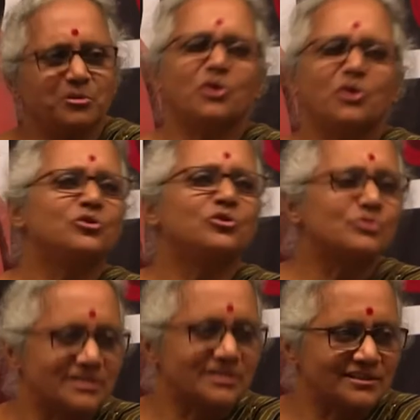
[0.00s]
You may say,
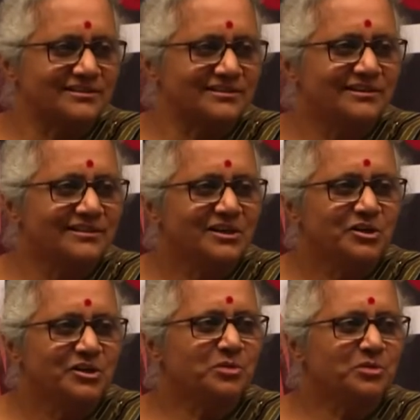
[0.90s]
I am not going to
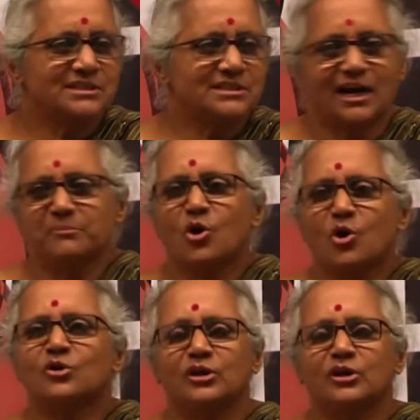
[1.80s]
speak at all. I
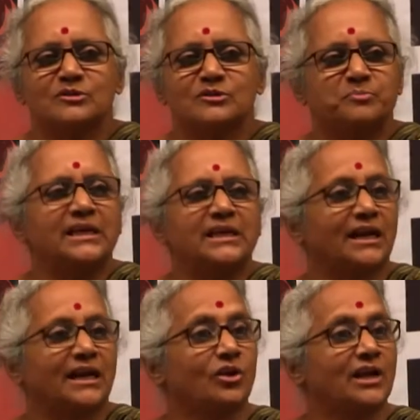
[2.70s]
don't want this
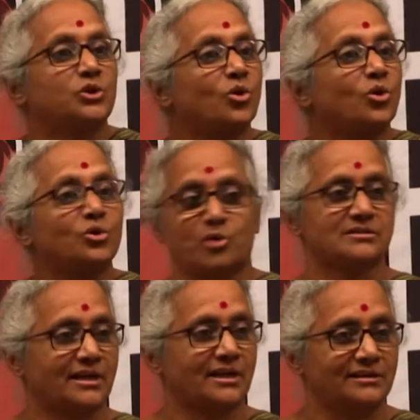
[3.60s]
right, you know, freedom
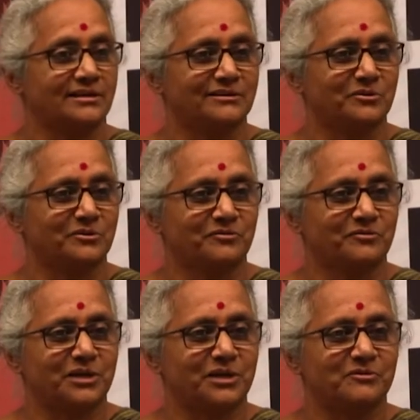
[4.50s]
of speech and
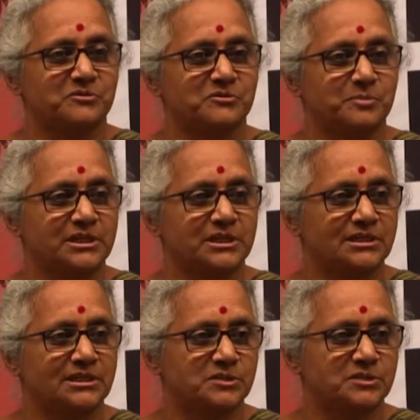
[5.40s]
expression. That's fine. You don't
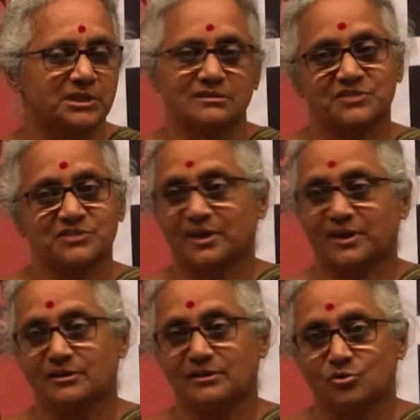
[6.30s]
have to speak.
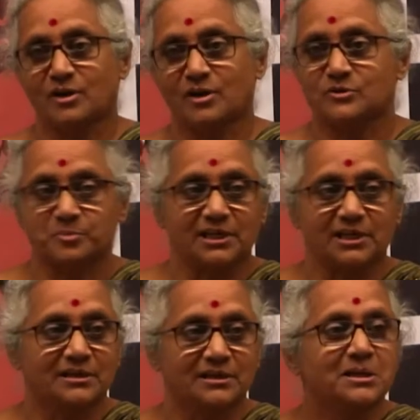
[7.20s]
But the right is still
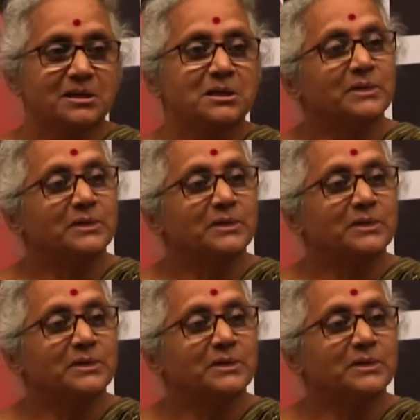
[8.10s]
yours.